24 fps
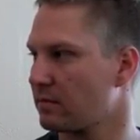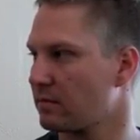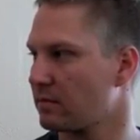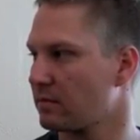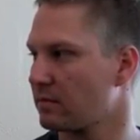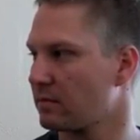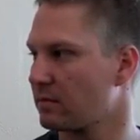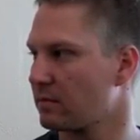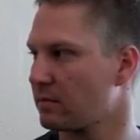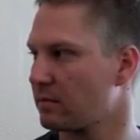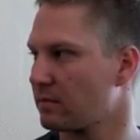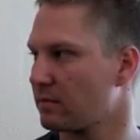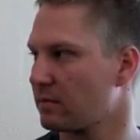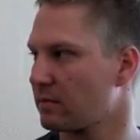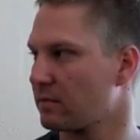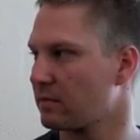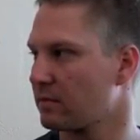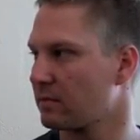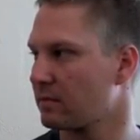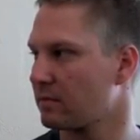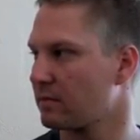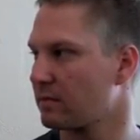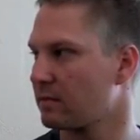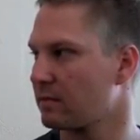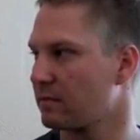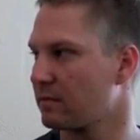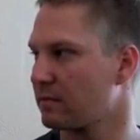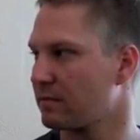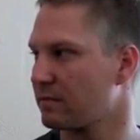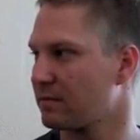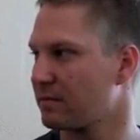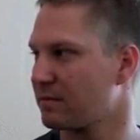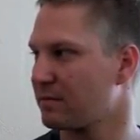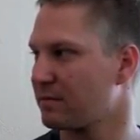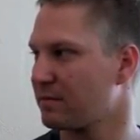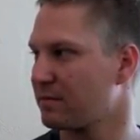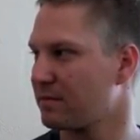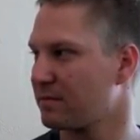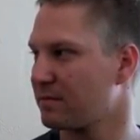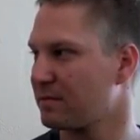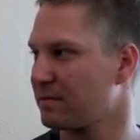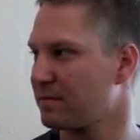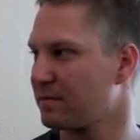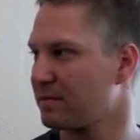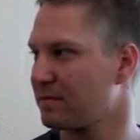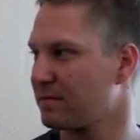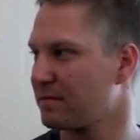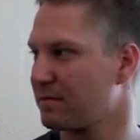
[no speech]